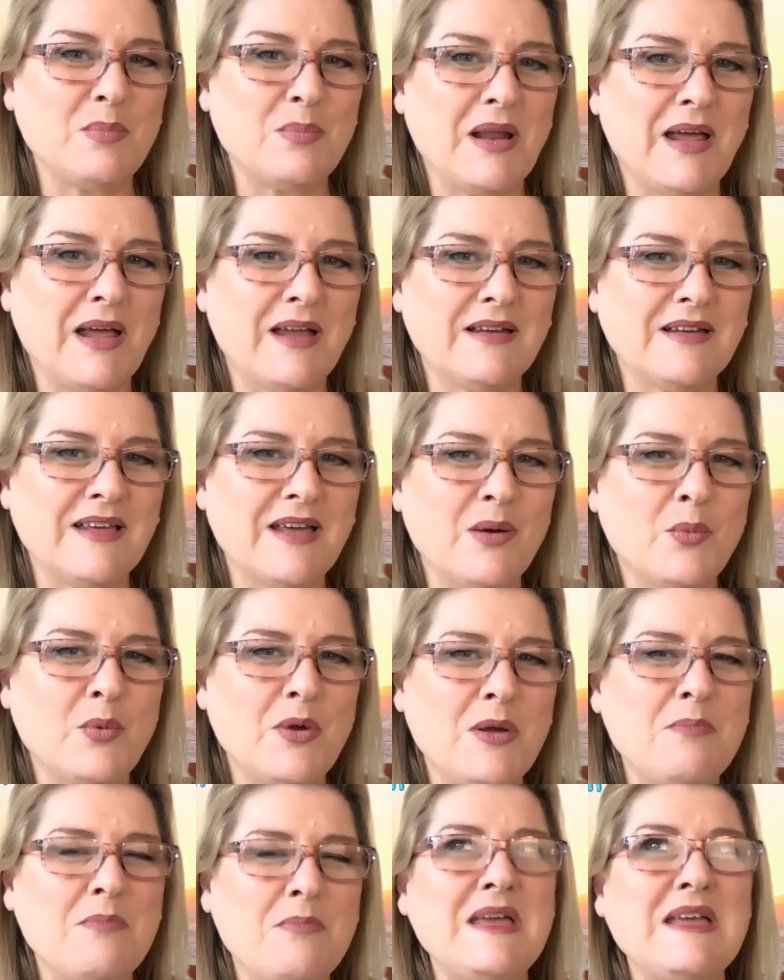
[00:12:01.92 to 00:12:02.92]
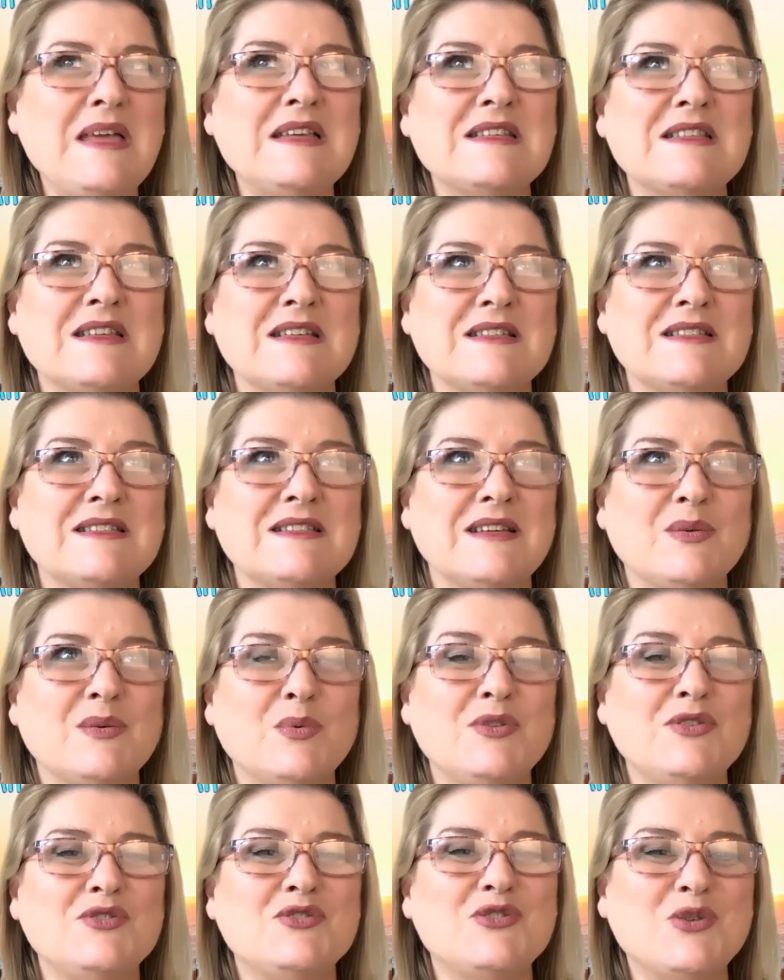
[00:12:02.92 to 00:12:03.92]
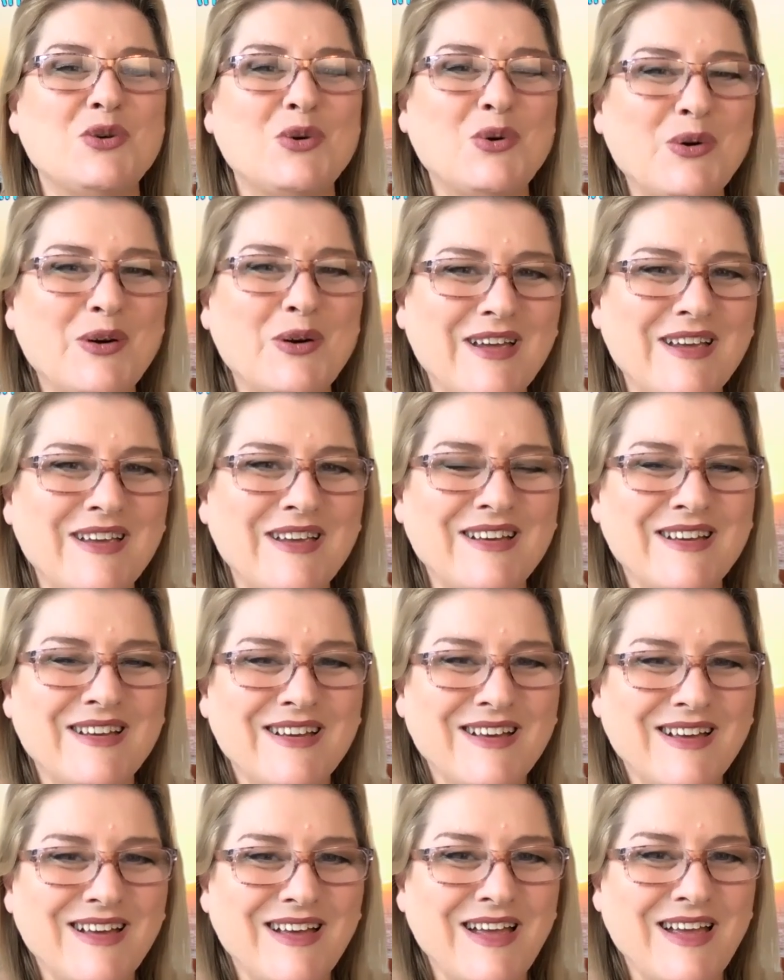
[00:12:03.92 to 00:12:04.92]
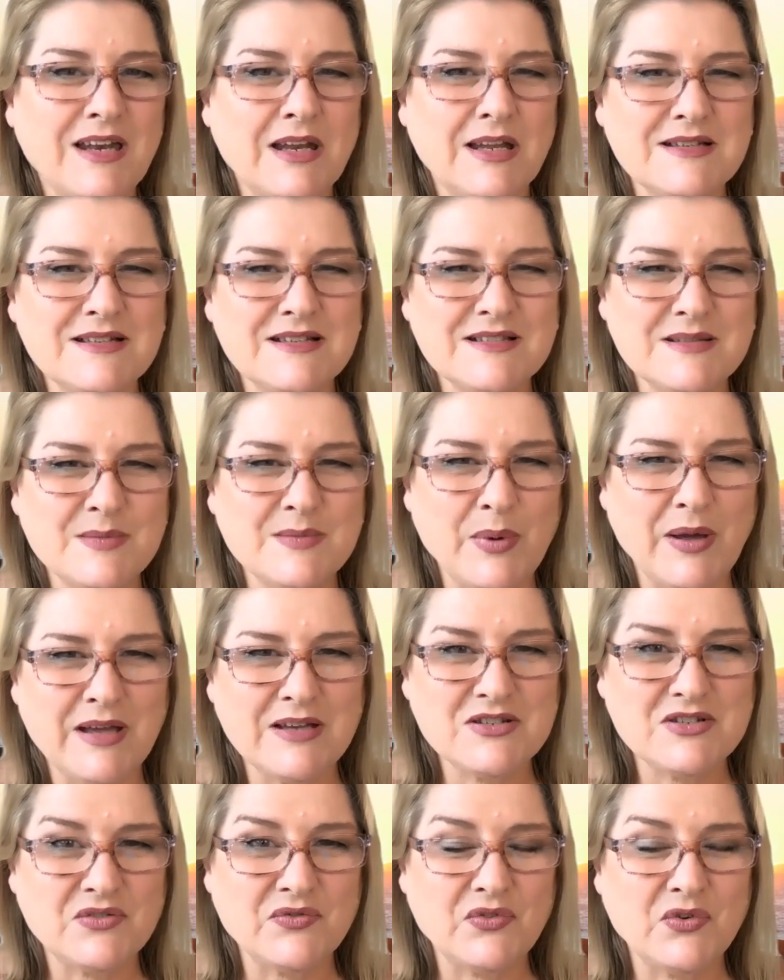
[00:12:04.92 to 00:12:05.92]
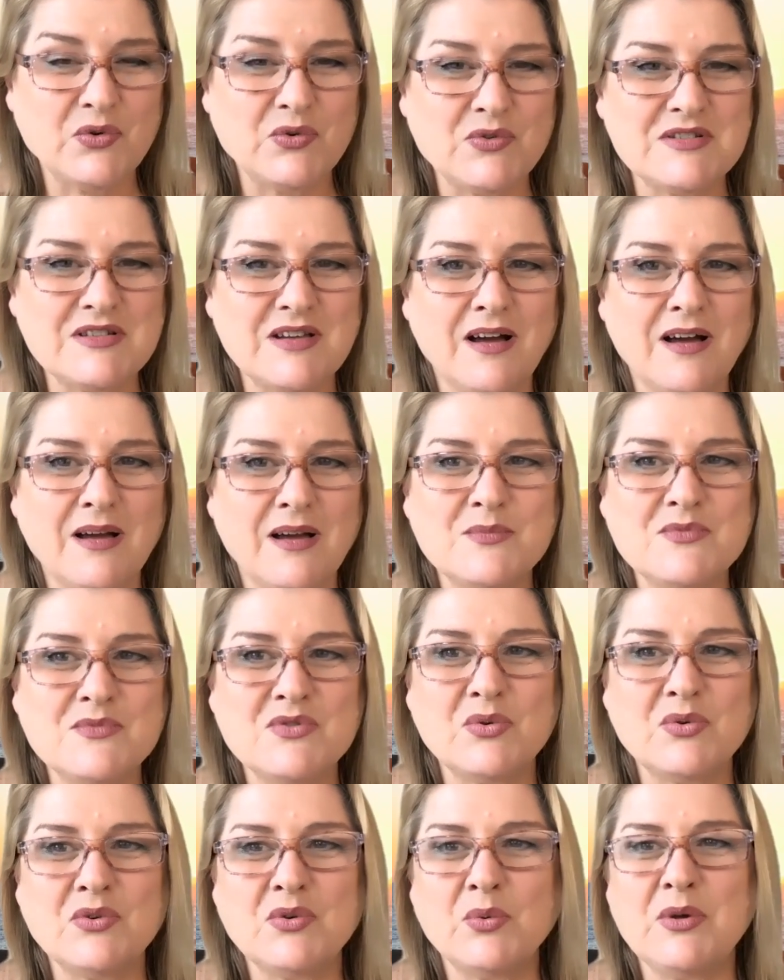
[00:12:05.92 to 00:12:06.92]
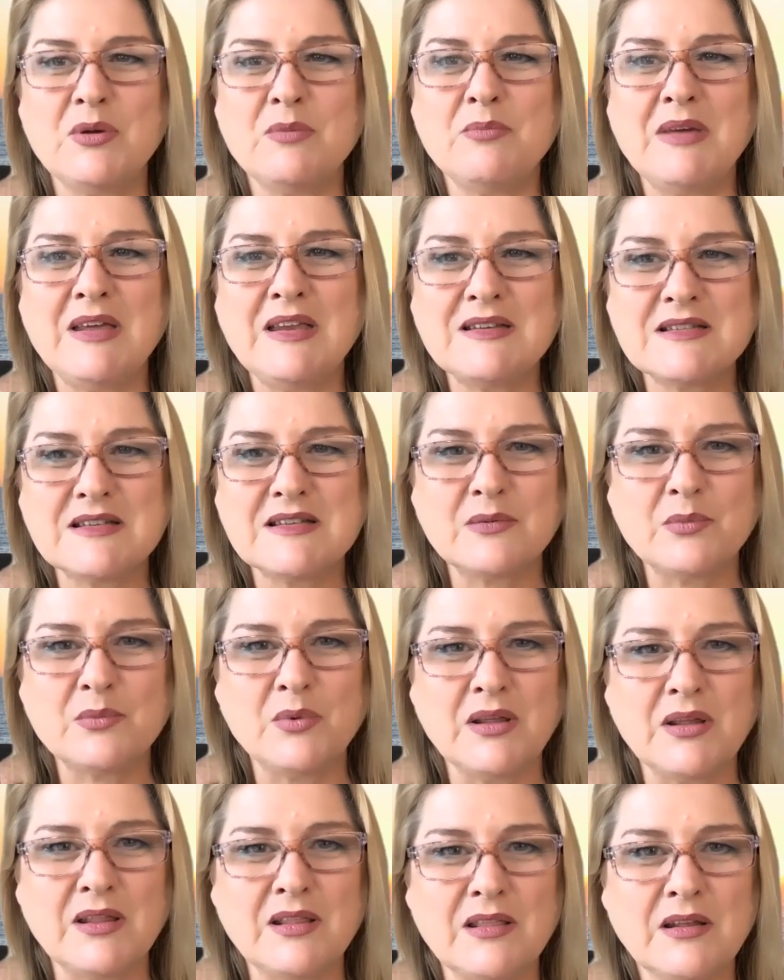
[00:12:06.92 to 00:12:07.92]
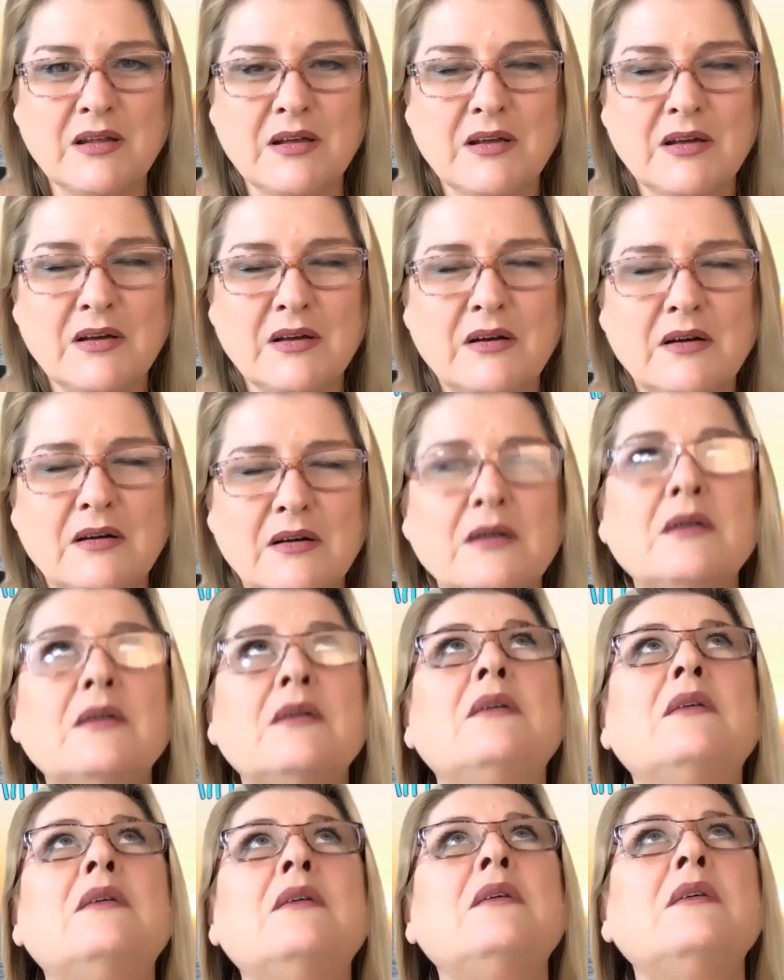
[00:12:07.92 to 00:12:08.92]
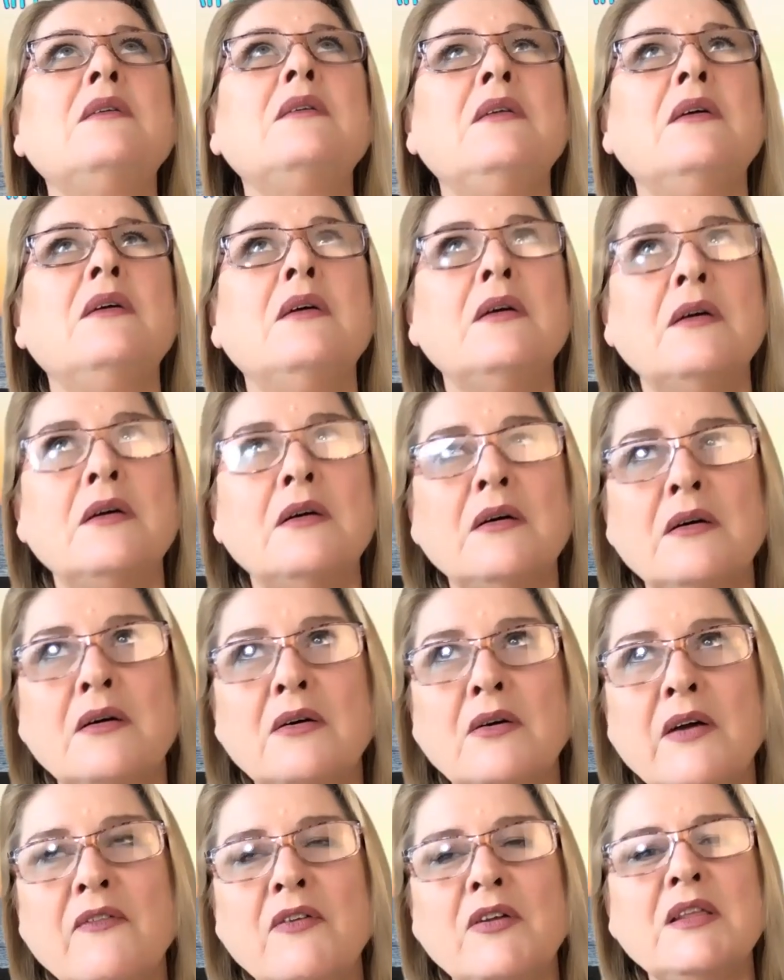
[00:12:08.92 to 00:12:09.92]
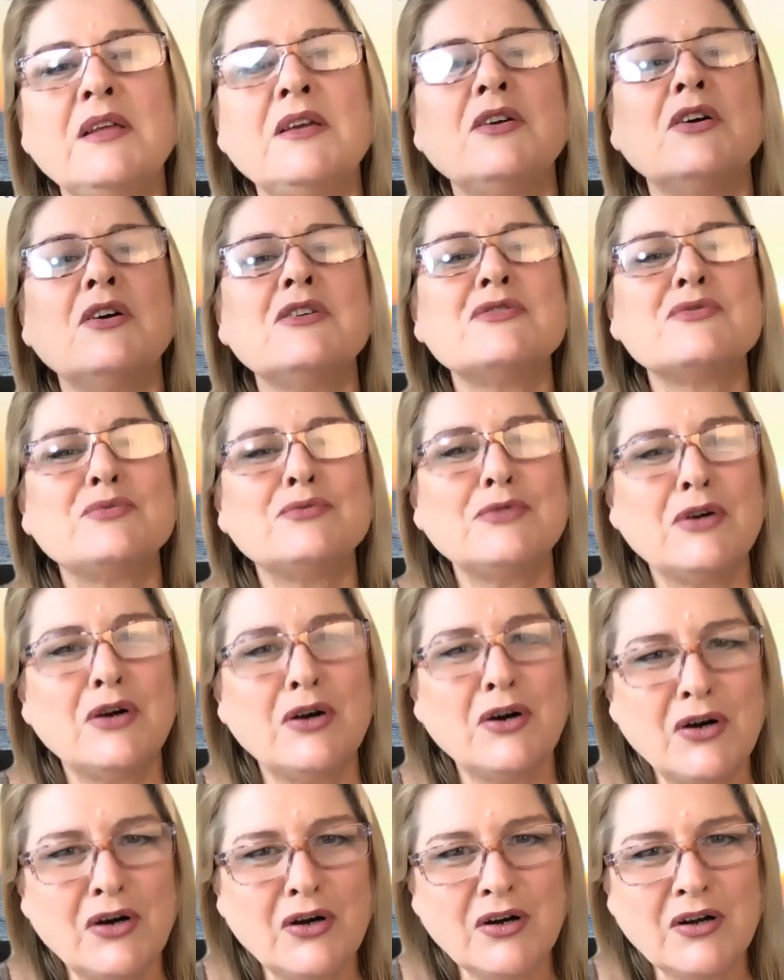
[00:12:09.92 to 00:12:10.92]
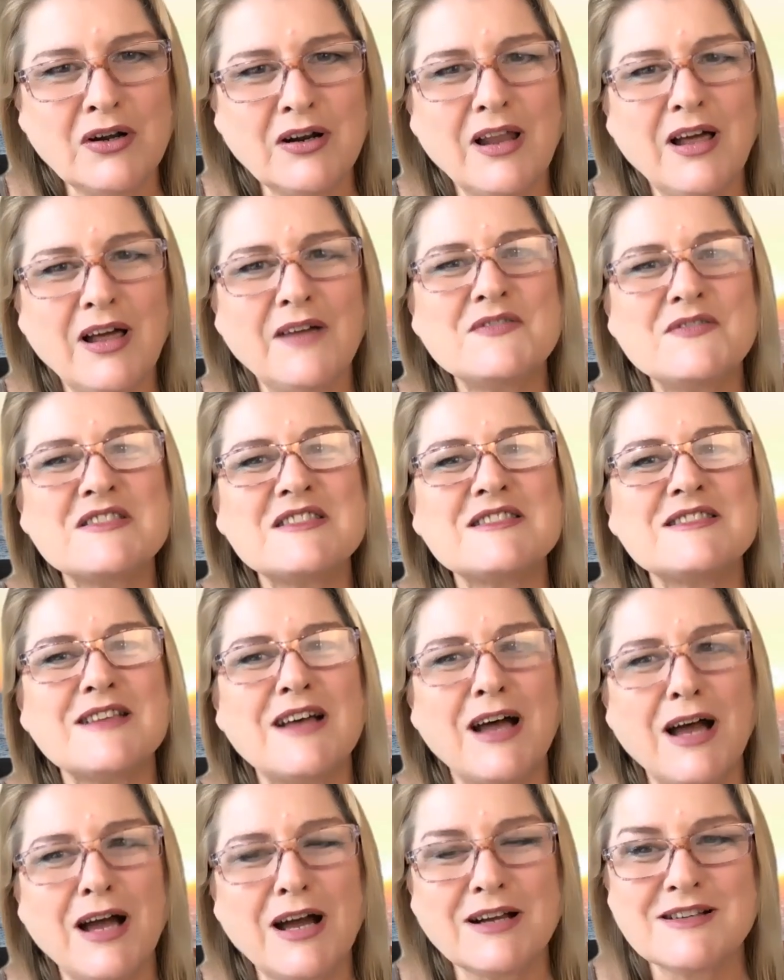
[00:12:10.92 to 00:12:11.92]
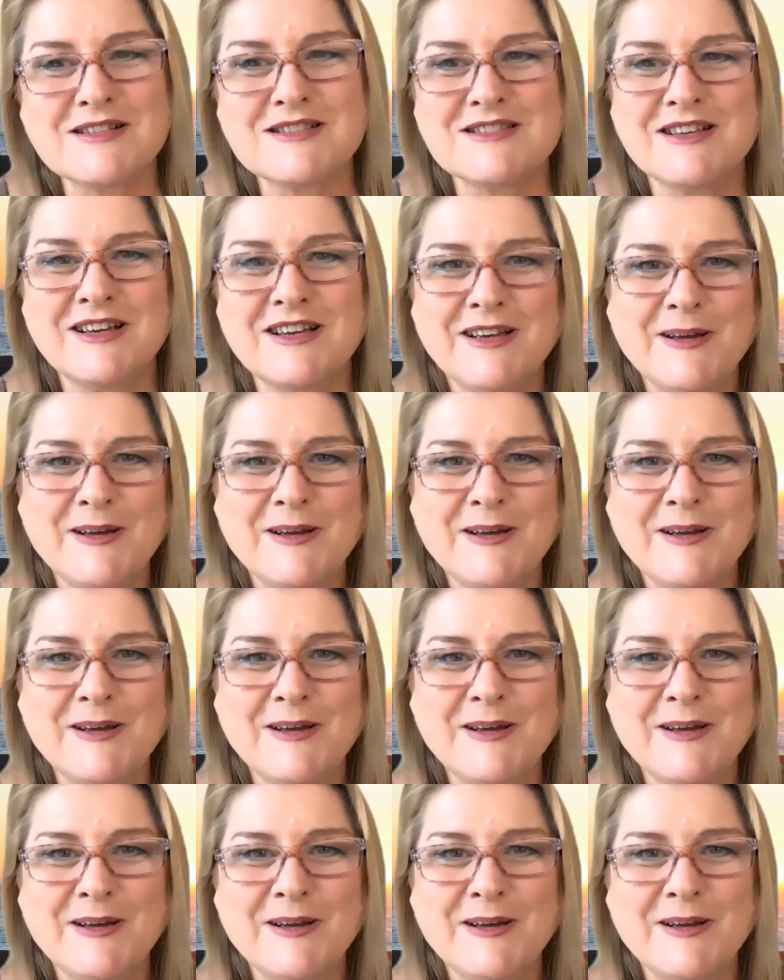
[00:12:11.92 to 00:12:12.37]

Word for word: to plan, can we meet it with joy and anticipation for good times? Or do we meet it with, oh no, everything goes wrong, life sucks?